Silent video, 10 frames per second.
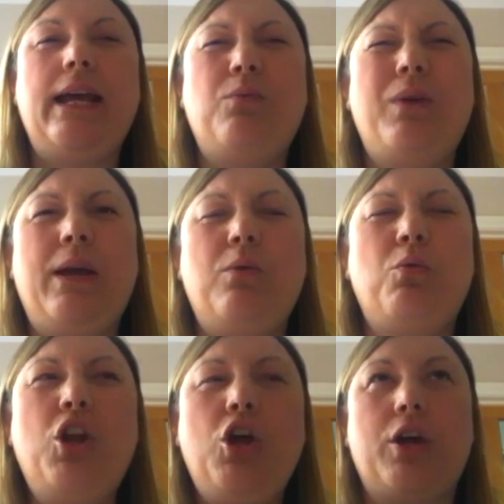it
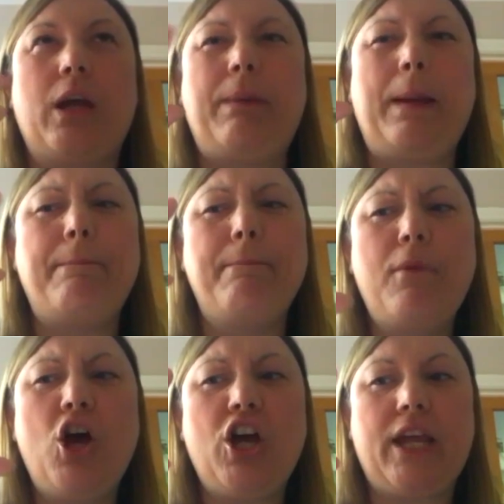will look a bit
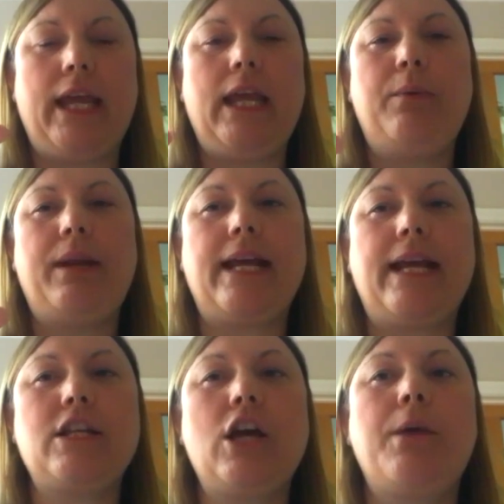murky when it
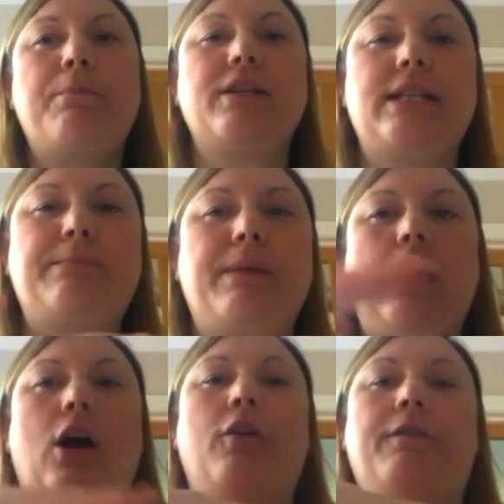gets home, because it's been
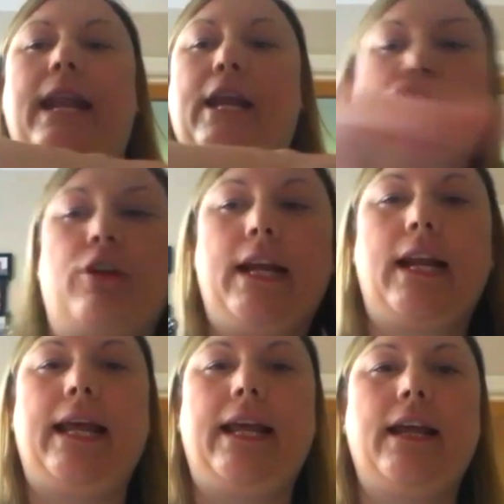cut off
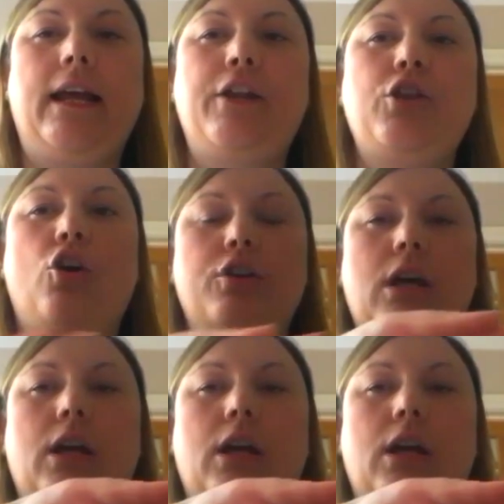electronically and not done